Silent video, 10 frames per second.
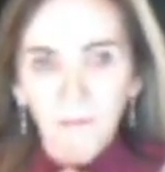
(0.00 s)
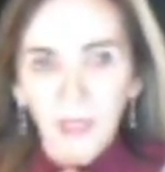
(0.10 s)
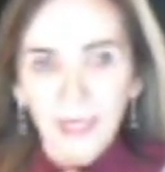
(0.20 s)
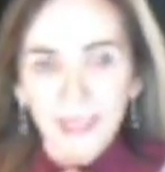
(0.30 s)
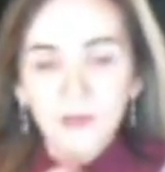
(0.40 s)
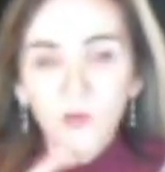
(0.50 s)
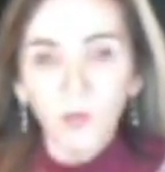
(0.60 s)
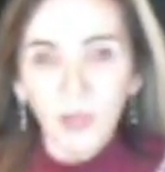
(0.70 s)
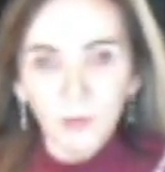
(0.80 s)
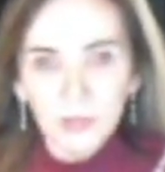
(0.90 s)
and it's a
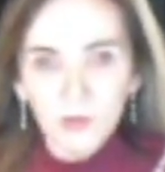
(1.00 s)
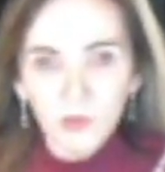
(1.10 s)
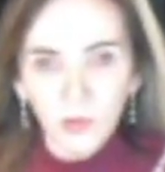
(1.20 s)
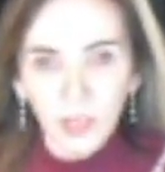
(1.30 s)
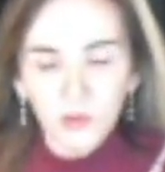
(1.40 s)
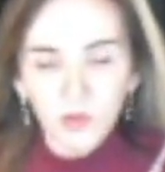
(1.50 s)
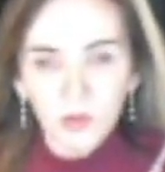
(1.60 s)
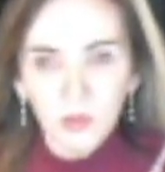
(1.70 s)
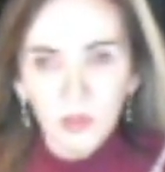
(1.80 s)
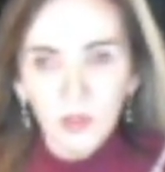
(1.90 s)
one-way stretch,
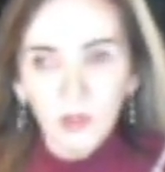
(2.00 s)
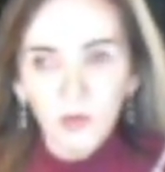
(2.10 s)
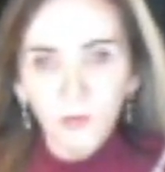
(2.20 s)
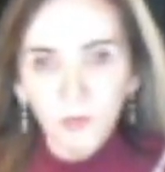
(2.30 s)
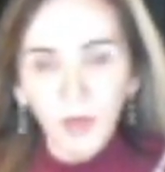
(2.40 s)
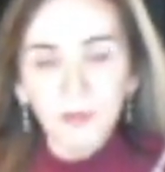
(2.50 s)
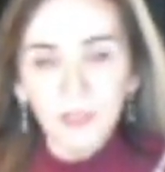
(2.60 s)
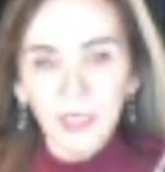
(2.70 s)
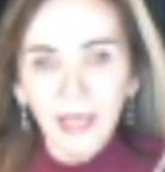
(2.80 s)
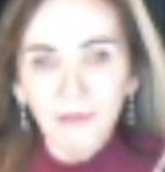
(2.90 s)
you're probably
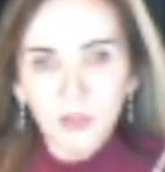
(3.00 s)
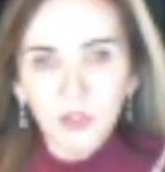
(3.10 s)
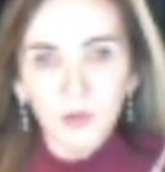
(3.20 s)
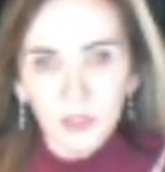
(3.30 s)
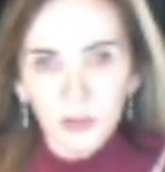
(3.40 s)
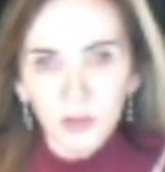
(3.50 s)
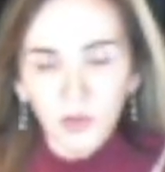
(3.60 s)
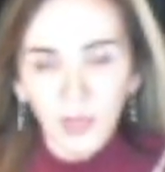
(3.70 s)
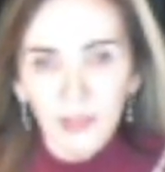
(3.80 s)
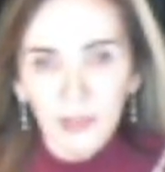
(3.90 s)
going to have to do a little
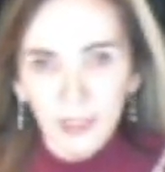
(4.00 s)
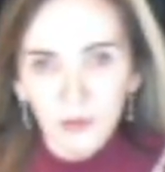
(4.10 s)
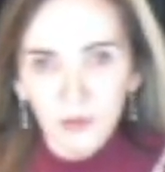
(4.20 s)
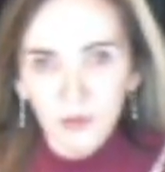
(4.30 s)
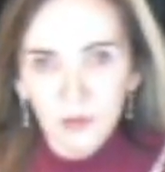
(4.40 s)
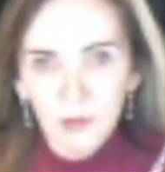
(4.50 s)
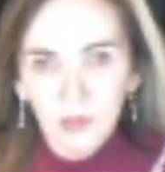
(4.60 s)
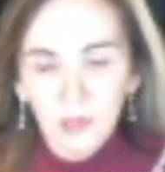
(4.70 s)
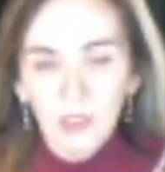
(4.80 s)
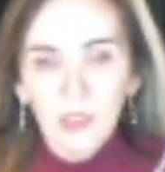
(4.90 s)
trial and error.
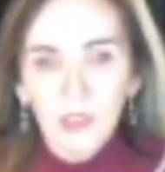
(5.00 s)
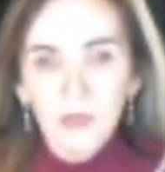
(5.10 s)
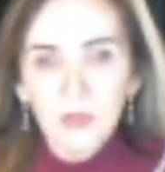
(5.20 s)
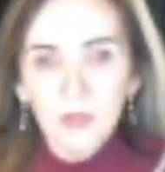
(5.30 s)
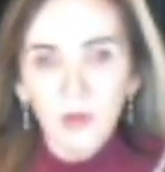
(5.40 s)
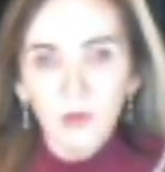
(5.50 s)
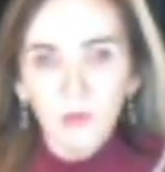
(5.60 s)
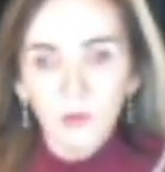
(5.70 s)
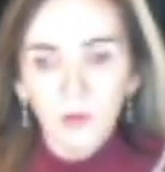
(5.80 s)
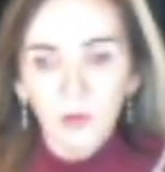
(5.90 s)

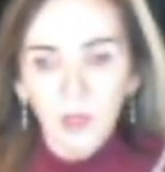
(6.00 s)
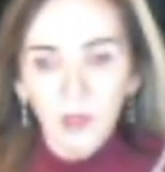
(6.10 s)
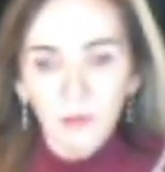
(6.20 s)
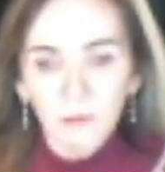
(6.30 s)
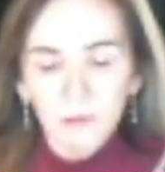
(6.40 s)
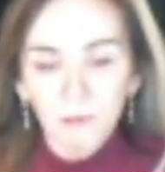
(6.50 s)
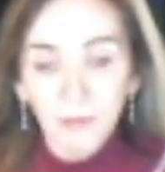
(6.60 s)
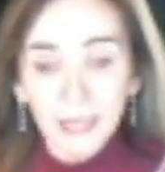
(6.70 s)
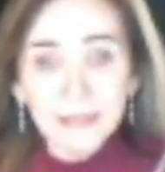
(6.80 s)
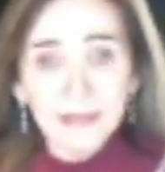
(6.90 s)
So
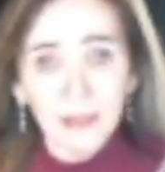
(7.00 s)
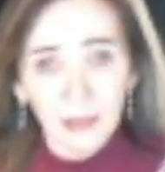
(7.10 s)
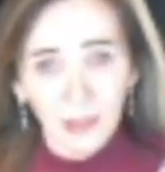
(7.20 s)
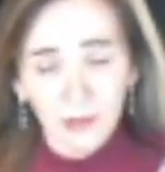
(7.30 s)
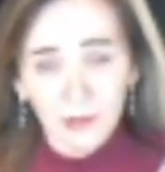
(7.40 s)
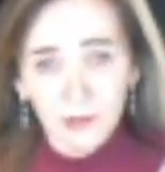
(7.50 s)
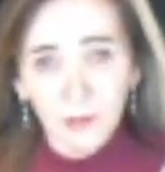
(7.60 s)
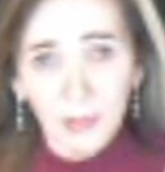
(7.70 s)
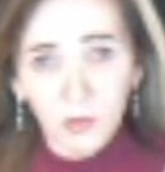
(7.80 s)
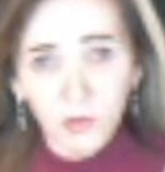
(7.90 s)
baste it on to
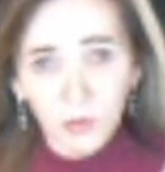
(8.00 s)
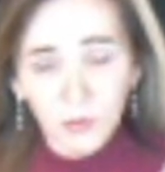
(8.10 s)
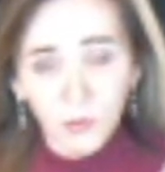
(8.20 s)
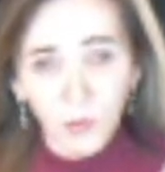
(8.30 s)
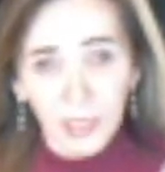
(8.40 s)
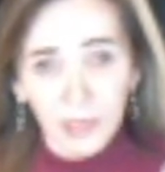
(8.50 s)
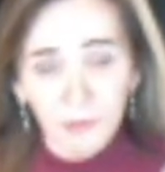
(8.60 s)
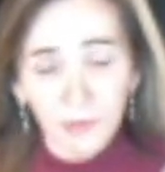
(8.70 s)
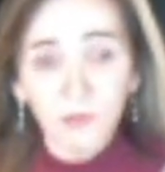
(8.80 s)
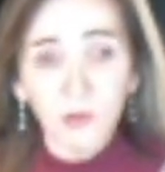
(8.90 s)
sure it's right
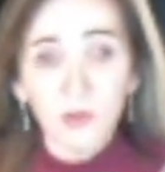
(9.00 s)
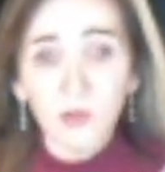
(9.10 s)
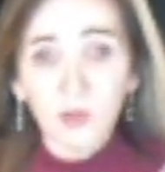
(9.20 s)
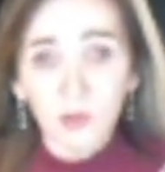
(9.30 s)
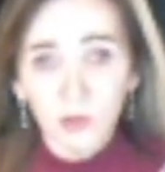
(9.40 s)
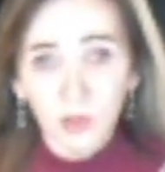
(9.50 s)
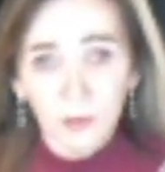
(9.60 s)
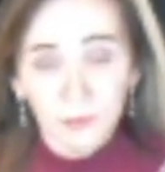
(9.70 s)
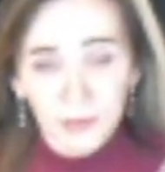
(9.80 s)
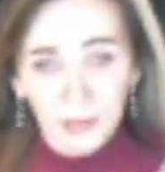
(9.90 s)
before you serge it
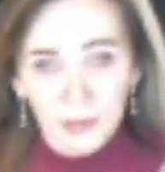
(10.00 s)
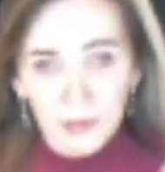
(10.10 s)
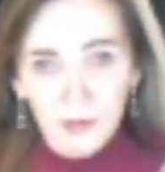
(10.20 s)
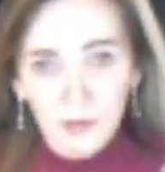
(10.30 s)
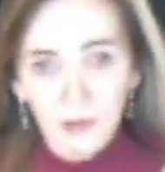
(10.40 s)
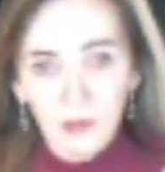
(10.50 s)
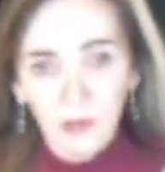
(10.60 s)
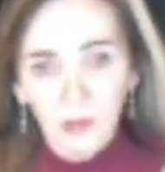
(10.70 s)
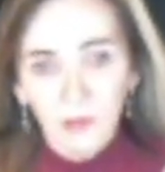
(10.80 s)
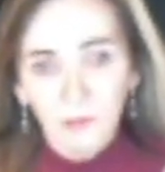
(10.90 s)
in place,
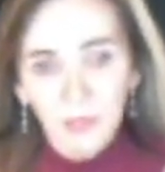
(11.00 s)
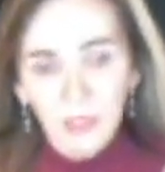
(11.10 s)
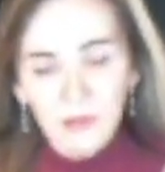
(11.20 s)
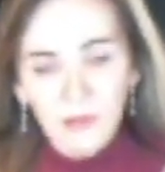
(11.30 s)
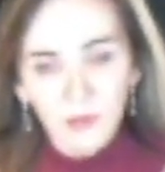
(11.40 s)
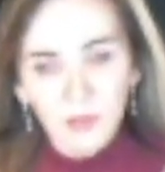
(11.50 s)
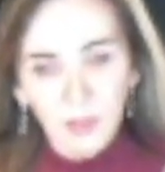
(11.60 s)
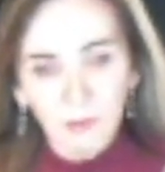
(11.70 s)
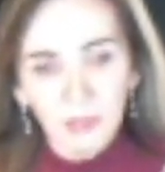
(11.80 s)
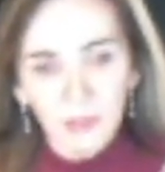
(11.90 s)
because there's
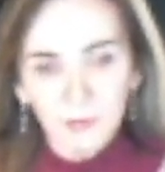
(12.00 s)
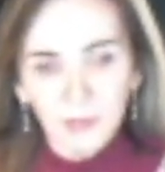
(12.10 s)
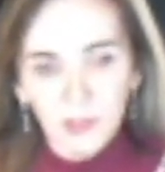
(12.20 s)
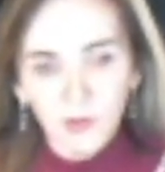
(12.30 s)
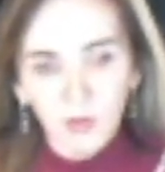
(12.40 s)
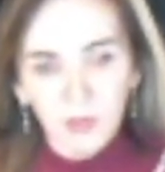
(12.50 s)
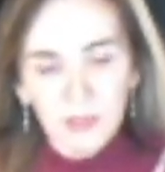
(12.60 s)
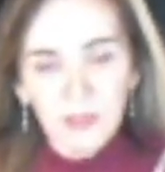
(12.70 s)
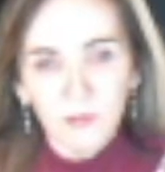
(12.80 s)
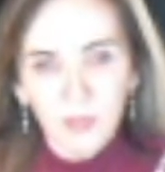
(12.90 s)
some manipulation that
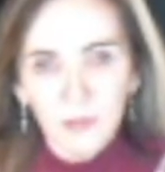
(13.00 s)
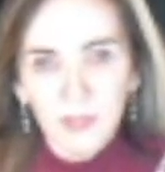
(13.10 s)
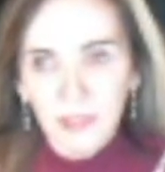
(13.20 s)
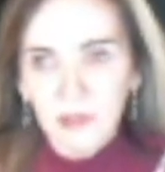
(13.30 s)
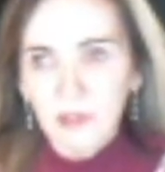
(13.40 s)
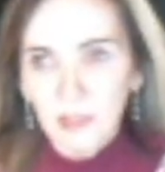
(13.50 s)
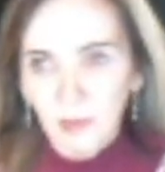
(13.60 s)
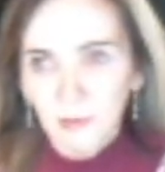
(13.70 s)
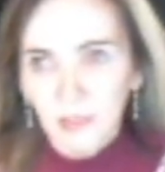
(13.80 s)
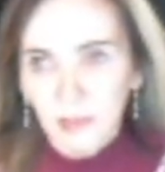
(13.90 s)
sometimes has to
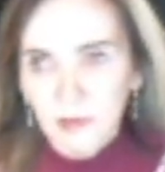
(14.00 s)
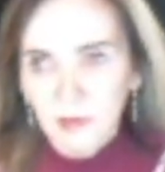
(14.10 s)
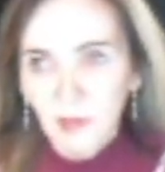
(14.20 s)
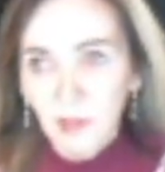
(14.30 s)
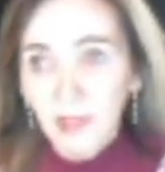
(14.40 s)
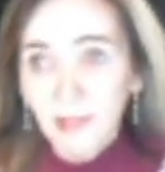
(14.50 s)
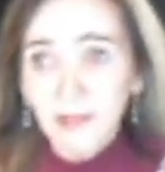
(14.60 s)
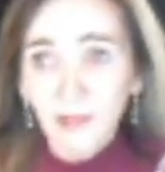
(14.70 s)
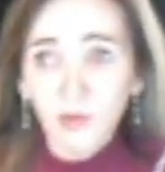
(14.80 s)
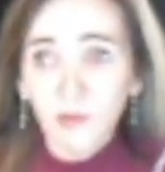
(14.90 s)
take place. It's
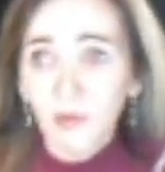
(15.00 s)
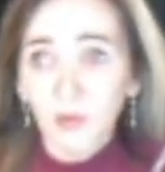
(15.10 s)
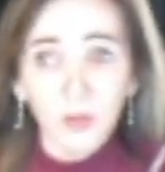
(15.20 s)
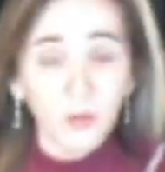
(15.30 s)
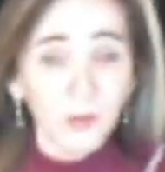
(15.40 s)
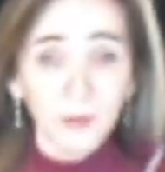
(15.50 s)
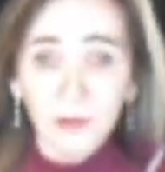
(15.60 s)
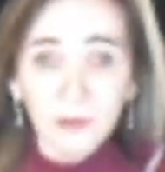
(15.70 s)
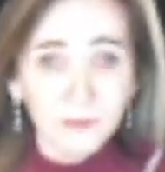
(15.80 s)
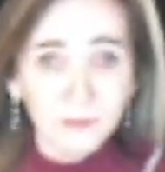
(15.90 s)
actually very
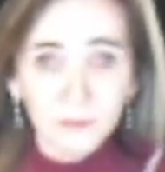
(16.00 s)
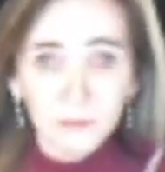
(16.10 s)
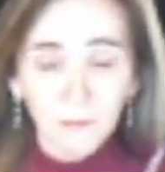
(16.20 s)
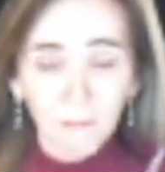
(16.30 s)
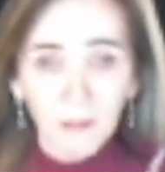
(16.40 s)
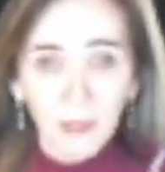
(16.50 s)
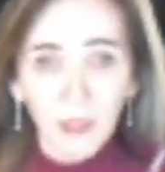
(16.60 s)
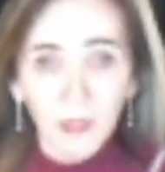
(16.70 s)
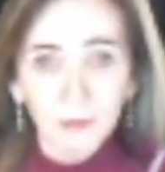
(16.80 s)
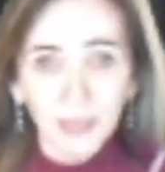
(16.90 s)
normal,
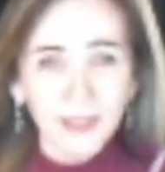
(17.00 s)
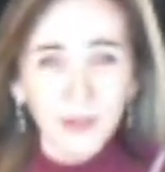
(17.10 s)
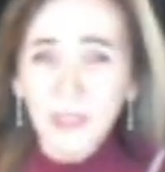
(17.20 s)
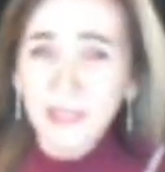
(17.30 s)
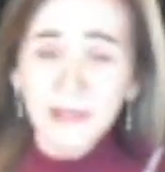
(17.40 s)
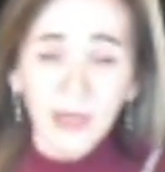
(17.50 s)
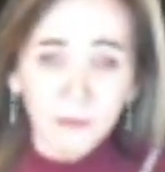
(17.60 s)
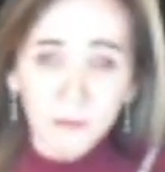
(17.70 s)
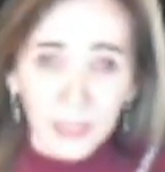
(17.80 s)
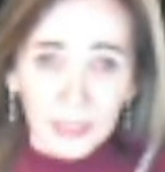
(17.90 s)
but I know it's not
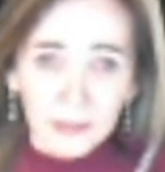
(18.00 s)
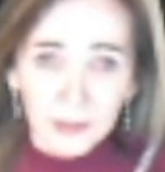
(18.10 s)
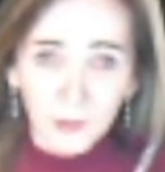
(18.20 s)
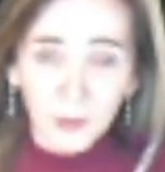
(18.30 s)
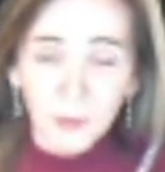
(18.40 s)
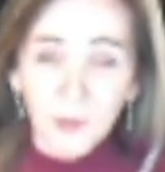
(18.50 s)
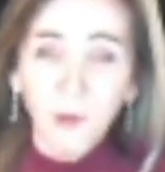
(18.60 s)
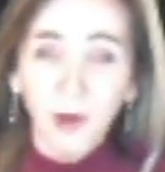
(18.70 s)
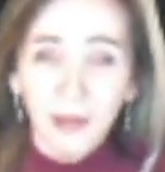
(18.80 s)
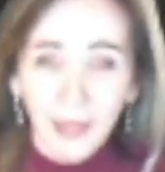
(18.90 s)
fun. Don't get me
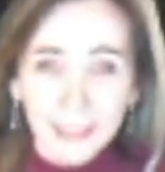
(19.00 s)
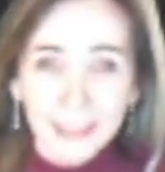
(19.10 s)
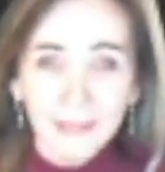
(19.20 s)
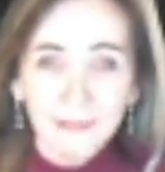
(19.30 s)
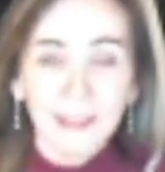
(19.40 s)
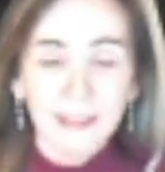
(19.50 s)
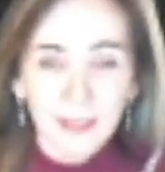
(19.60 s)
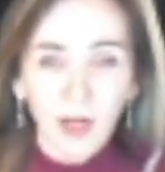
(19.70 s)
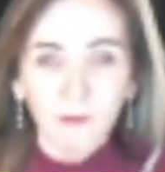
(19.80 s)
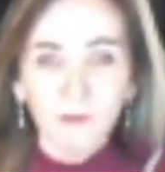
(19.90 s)
wrong. I get that it's
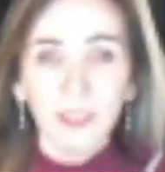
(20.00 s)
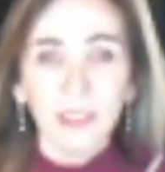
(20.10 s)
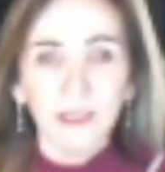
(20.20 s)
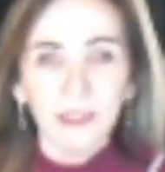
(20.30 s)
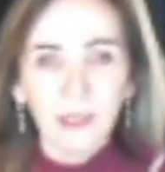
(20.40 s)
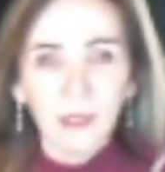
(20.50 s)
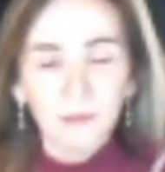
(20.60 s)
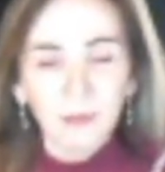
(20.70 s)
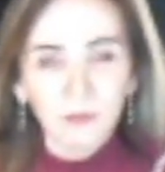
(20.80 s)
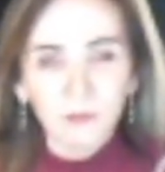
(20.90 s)
not fun.
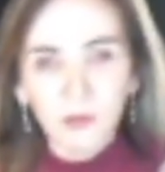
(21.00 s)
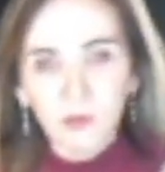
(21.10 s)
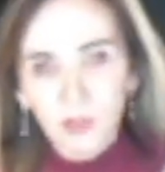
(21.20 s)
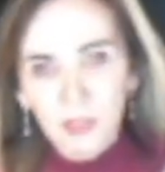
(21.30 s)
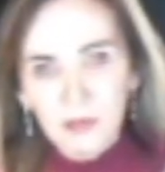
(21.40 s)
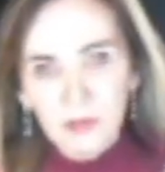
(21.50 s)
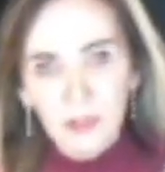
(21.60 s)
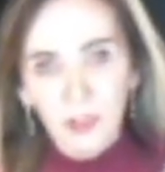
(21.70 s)
But if you'll just